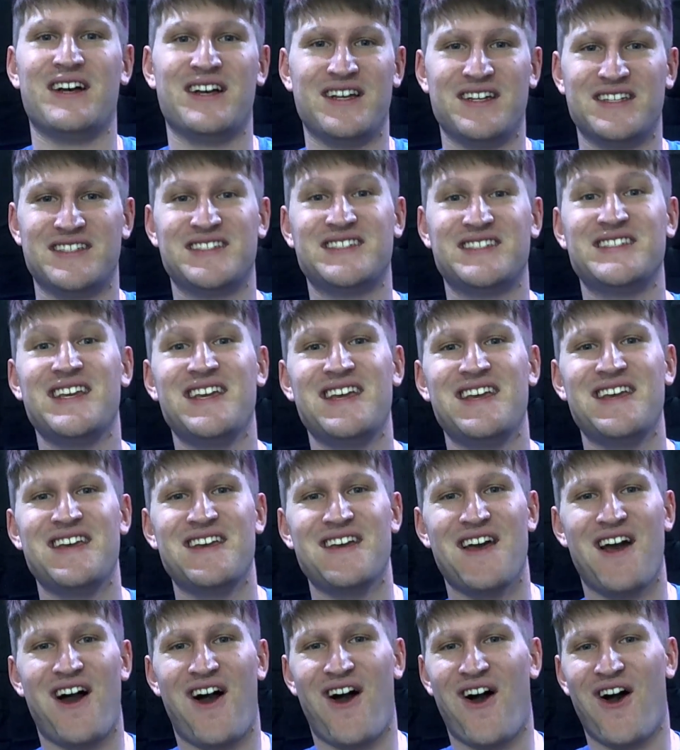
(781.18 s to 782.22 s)

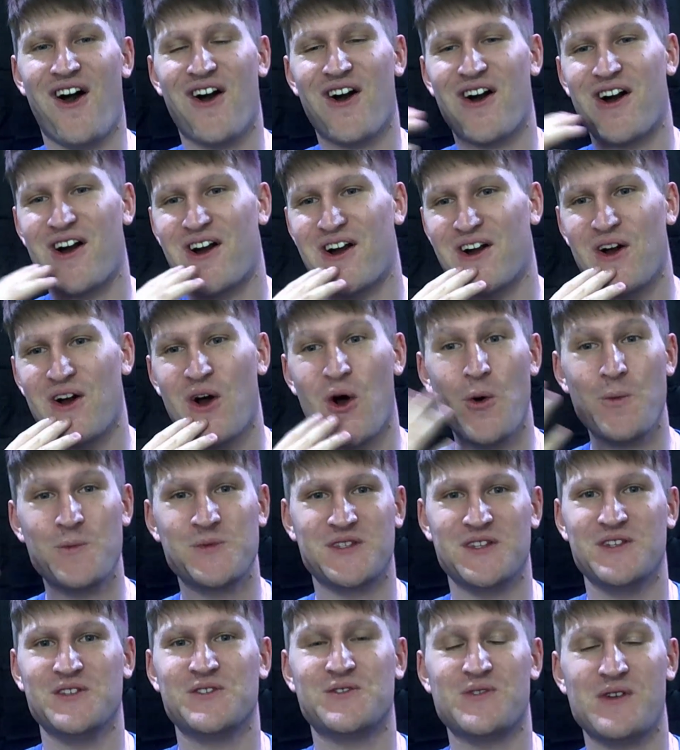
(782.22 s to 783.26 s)
see our
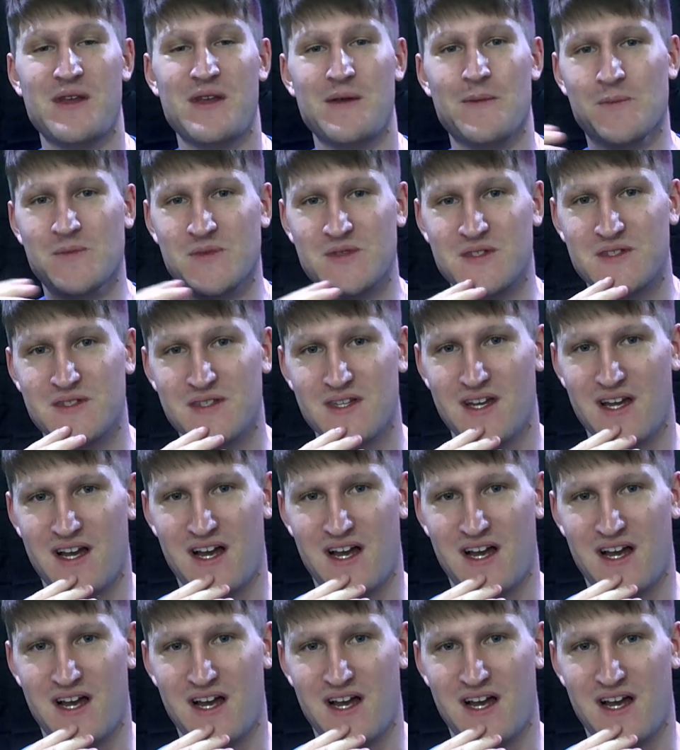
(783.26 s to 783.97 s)
hopes and dreams